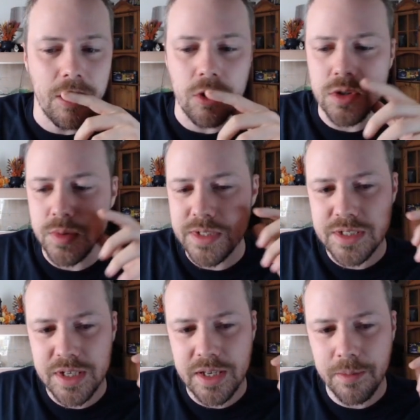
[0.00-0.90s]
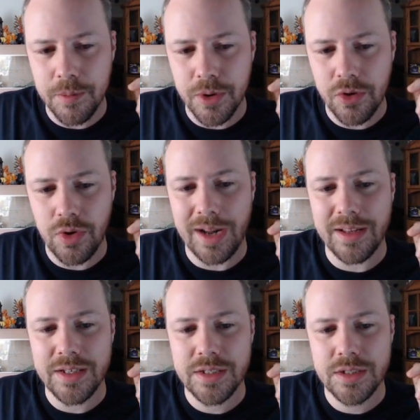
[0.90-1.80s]
Also in C, I'm going to put
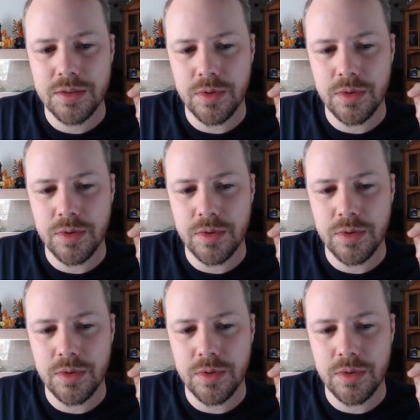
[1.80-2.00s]
Krallice,